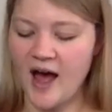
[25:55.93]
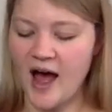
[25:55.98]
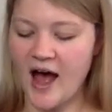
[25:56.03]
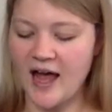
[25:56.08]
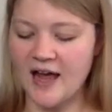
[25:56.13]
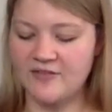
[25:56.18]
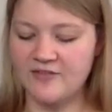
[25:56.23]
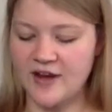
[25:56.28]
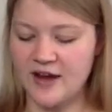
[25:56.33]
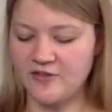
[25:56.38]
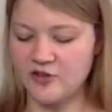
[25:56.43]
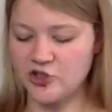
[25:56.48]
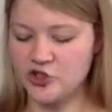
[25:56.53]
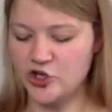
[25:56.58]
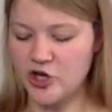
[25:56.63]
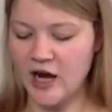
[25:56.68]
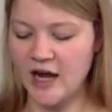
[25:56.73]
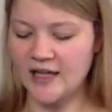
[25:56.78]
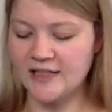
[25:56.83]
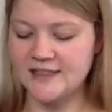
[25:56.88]
I have never
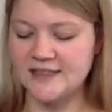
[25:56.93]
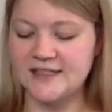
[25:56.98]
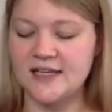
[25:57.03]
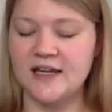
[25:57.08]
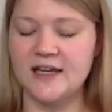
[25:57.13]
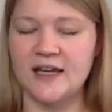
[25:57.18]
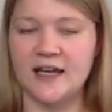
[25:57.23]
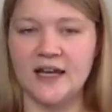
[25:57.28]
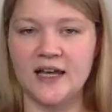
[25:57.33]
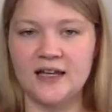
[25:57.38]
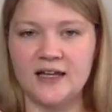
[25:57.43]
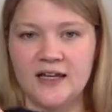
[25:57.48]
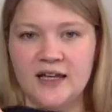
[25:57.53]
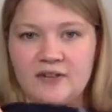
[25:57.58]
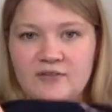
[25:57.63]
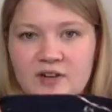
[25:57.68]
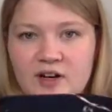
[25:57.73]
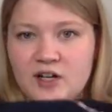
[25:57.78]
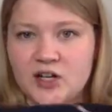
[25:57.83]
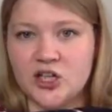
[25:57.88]
tried sending in
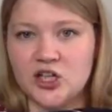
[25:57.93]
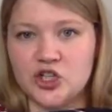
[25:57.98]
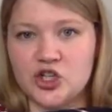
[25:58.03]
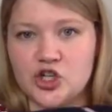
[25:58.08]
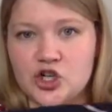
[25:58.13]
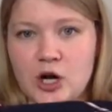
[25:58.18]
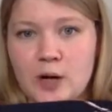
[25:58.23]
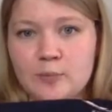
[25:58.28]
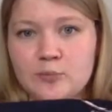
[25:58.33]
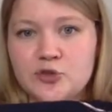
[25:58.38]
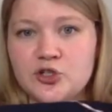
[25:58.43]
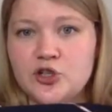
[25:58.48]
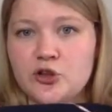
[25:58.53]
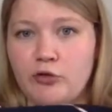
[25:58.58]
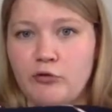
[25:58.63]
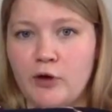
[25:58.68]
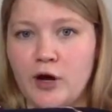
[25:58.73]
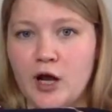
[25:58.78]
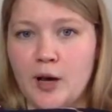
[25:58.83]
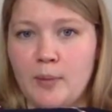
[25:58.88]
Ivanka Trump to
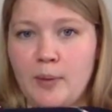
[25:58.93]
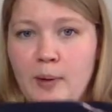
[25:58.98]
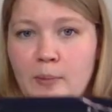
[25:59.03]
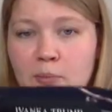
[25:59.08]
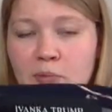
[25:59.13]
ThredUp